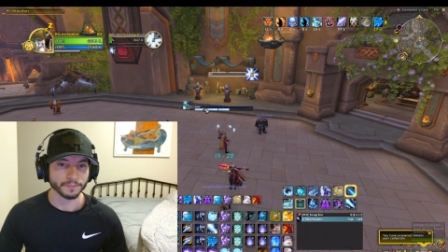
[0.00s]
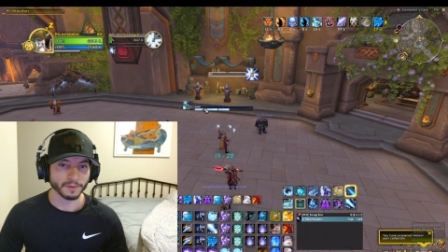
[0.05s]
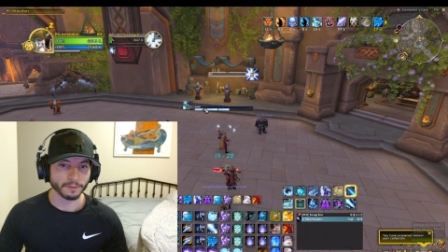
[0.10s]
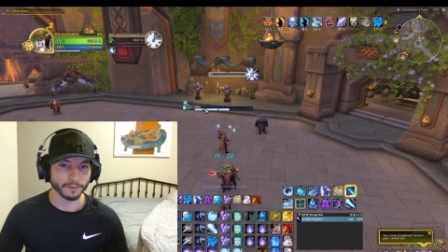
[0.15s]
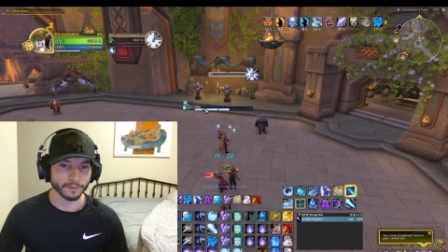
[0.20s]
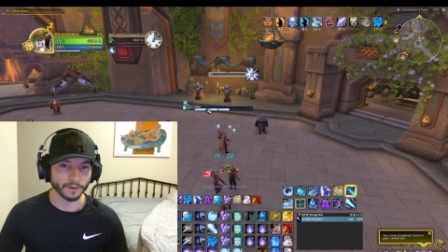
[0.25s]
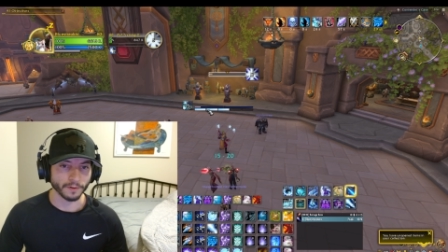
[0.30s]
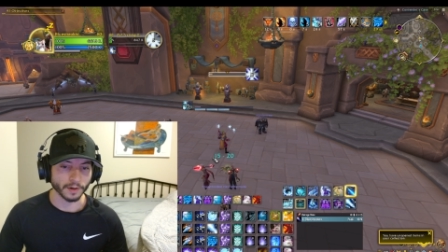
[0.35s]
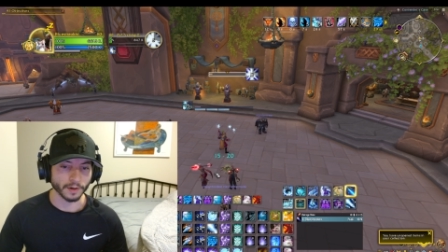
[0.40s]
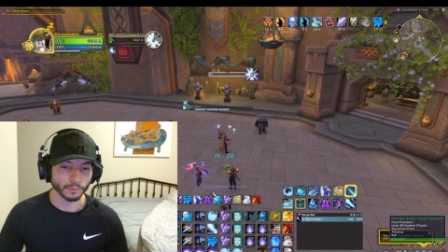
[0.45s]

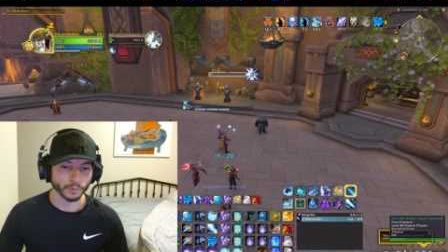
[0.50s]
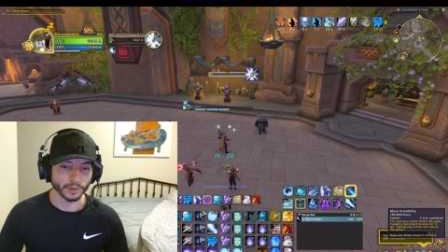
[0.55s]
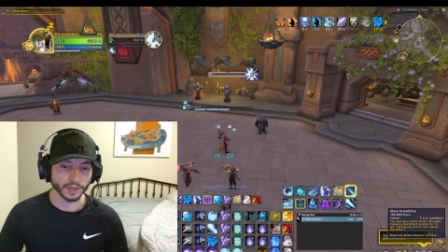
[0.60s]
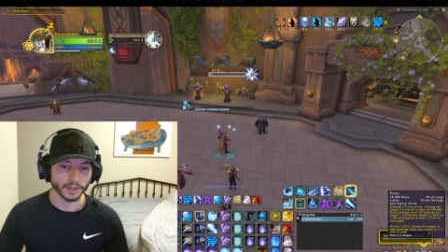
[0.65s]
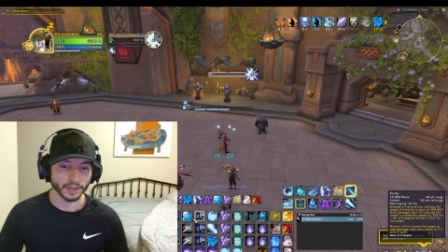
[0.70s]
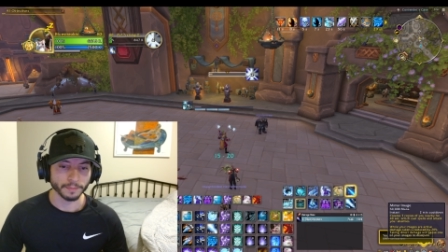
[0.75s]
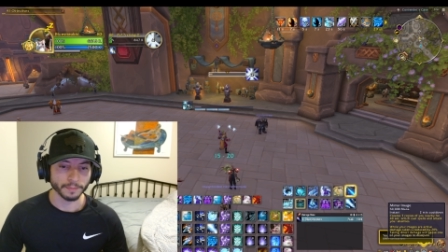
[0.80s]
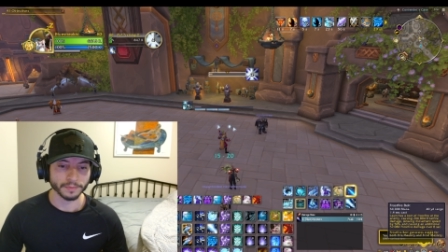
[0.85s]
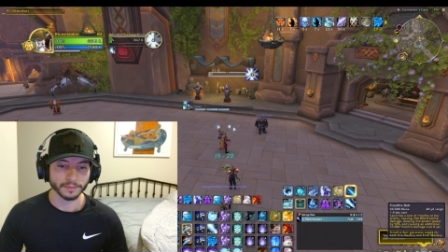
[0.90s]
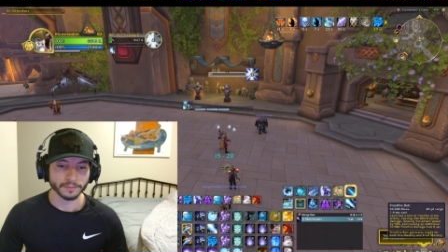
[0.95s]
farm 1
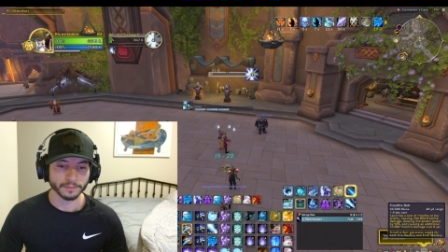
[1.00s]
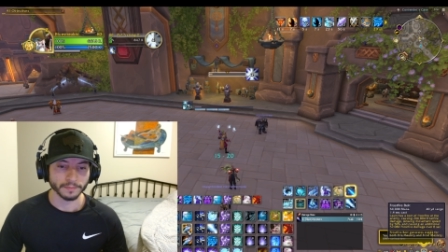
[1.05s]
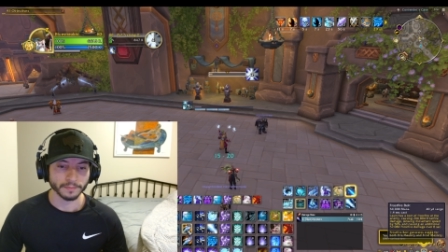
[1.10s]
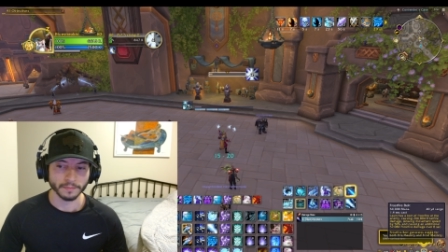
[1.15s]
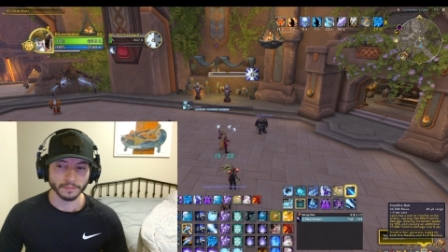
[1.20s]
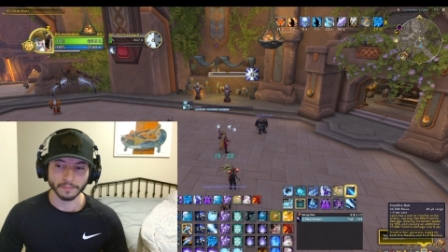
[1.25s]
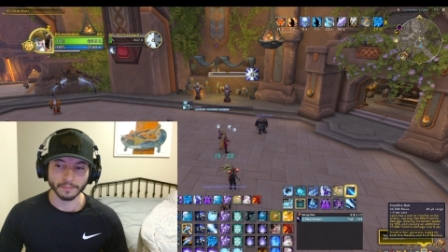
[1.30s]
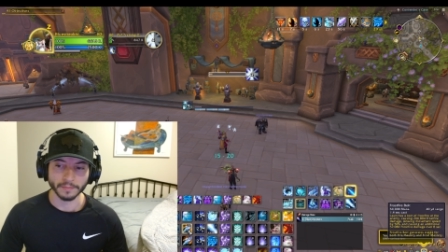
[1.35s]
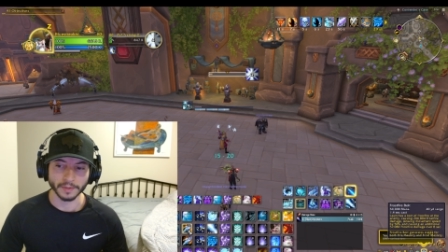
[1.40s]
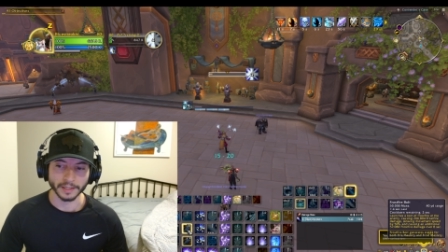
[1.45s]
up
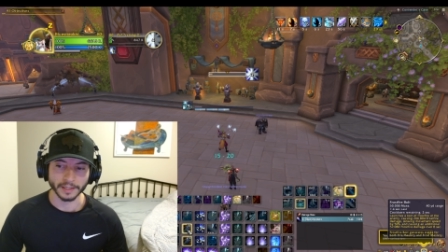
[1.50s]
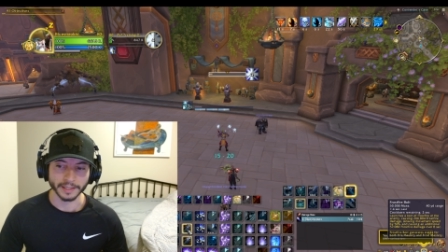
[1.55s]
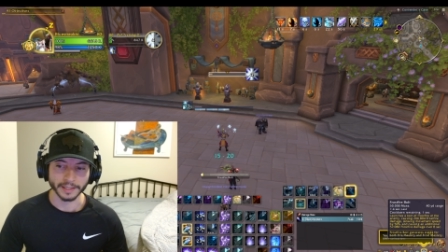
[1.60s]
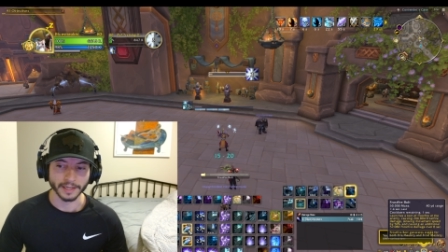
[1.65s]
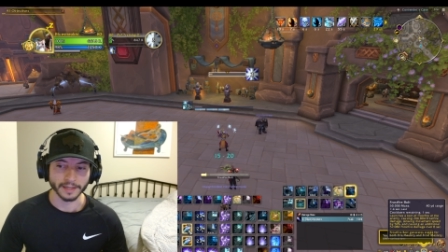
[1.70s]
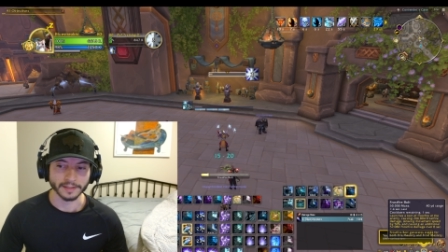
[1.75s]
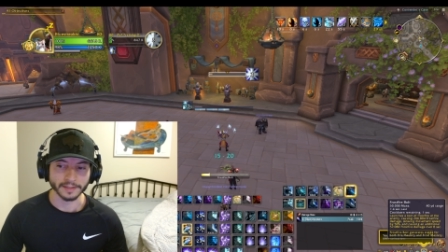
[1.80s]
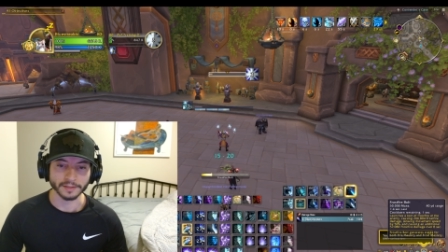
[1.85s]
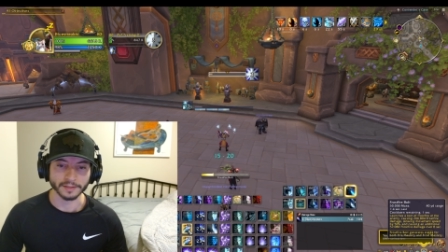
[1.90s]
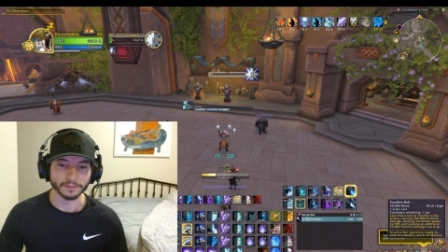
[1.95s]
by
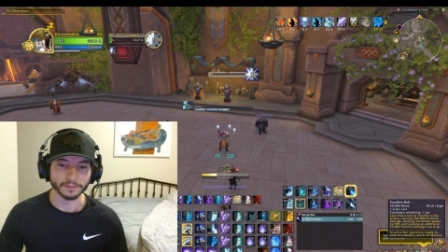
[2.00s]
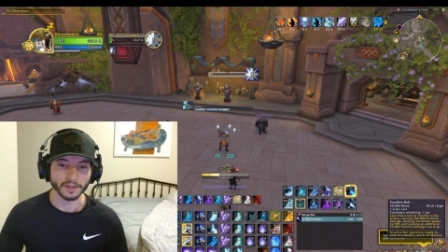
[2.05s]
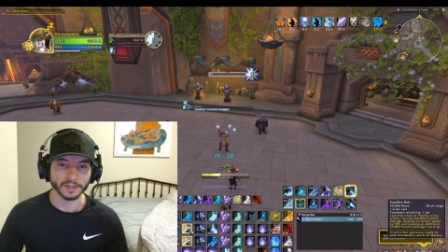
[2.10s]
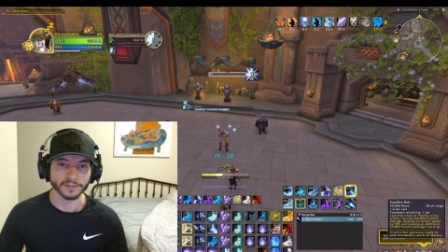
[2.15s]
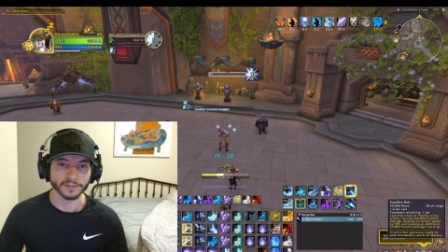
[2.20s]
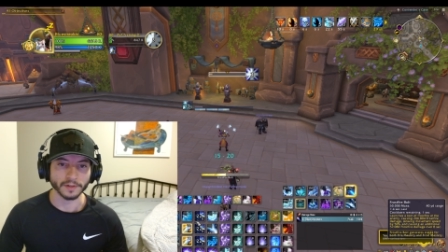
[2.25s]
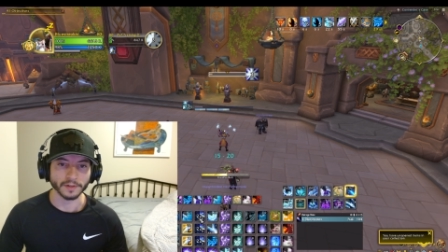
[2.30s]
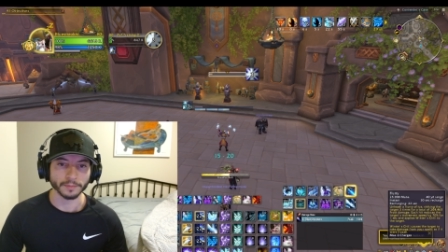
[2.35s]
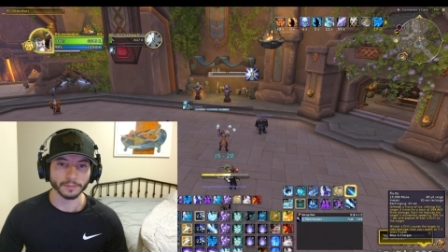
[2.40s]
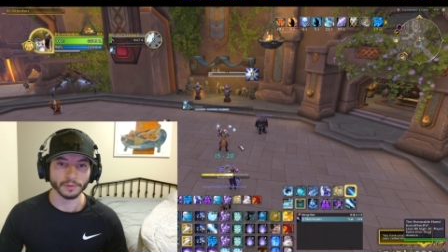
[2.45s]
casting
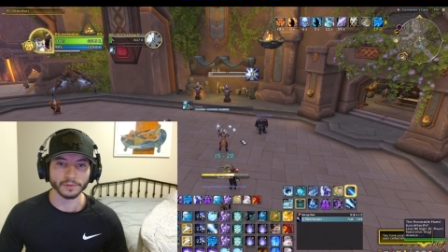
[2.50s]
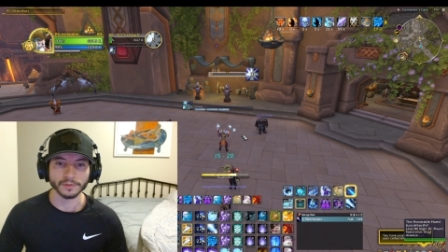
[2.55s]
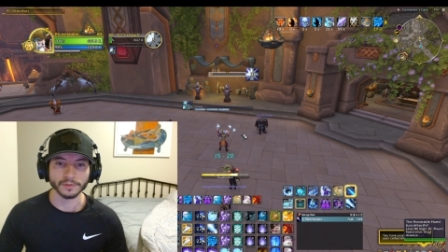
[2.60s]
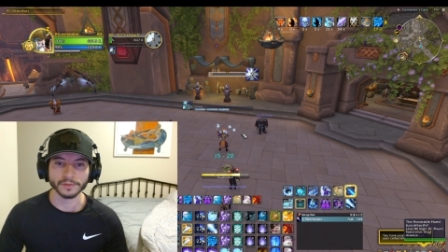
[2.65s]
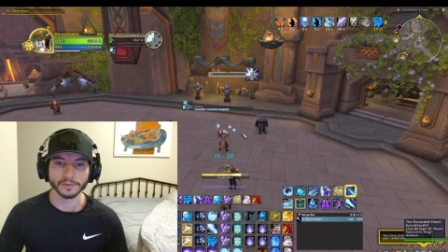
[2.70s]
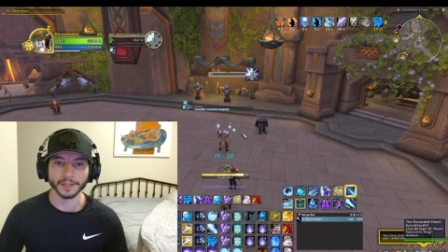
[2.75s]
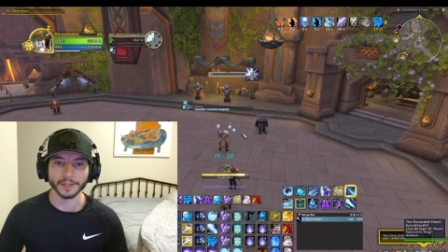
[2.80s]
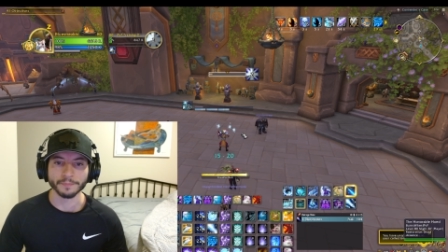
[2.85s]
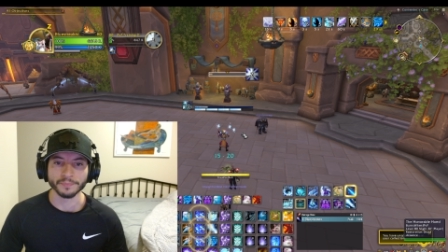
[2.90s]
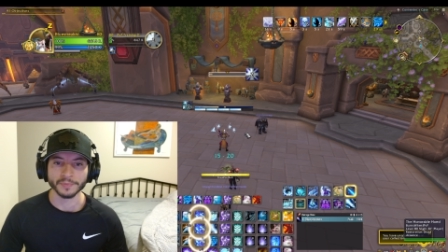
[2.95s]
Frostfire bolts,
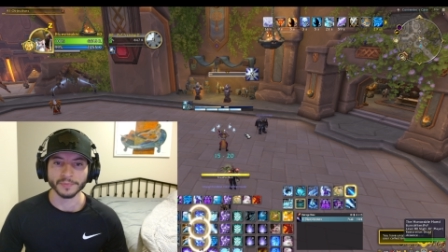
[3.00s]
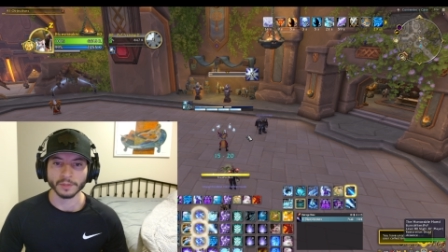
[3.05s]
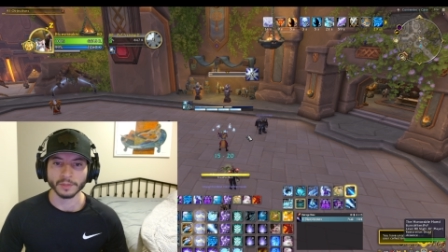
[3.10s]
right?